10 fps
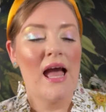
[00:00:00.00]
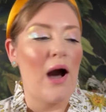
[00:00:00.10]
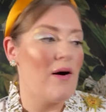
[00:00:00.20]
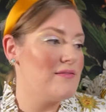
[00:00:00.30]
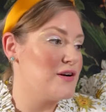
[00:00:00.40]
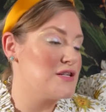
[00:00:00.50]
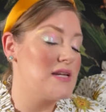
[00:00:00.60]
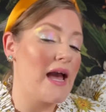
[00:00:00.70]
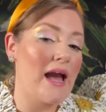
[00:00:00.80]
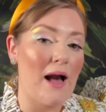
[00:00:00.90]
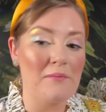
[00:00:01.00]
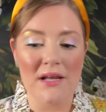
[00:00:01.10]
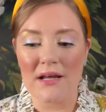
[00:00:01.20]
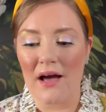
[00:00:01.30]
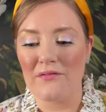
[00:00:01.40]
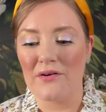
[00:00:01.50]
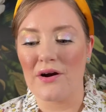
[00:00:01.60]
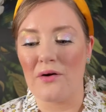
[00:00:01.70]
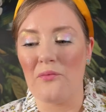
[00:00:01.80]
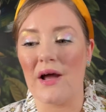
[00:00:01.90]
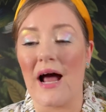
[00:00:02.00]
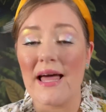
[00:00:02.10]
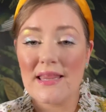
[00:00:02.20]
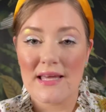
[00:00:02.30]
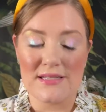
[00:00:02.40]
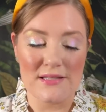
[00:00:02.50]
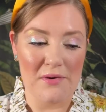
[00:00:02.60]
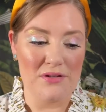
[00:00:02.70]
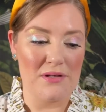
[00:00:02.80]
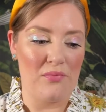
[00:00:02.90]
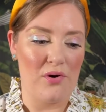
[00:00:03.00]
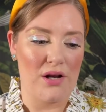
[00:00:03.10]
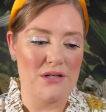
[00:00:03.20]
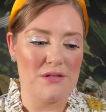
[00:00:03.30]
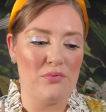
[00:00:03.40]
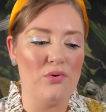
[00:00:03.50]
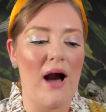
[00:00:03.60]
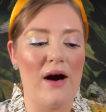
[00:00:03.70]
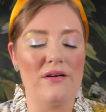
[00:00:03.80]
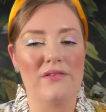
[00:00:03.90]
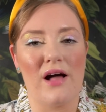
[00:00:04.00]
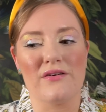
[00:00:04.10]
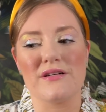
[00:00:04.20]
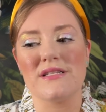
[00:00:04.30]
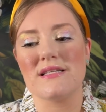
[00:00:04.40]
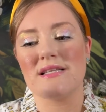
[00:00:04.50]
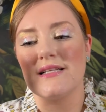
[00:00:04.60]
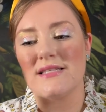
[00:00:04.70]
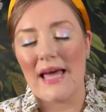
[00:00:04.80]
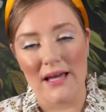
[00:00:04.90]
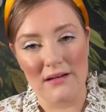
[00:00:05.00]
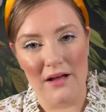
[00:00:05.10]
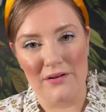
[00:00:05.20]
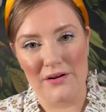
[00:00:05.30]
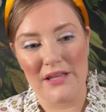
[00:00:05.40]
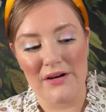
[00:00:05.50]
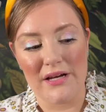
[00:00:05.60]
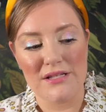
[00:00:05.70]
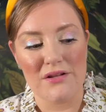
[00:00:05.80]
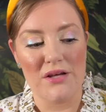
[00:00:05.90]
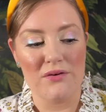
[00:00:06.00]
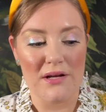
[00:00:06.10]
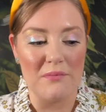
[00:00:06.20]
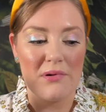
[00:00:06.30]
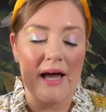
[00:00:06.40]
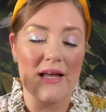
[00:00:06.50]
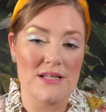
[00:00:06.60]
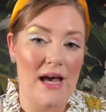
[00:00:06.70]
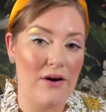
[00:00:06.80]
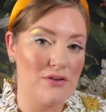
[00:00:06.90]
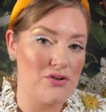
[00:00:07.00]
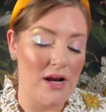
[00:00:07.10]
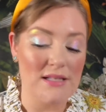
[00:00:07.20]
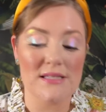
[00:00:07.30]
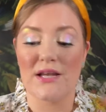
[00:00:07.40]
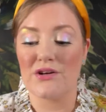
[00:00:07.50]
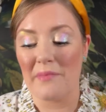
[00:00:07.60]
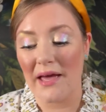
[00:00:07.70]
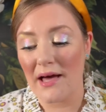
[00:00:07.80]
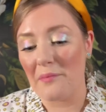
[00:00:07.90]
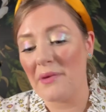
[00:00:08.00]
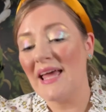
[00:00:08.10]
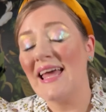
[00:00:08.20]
However, today I'm going to cover what I think is the most important to pull out of color seasons and color theory so that you can apply it to how you dress and your makeup.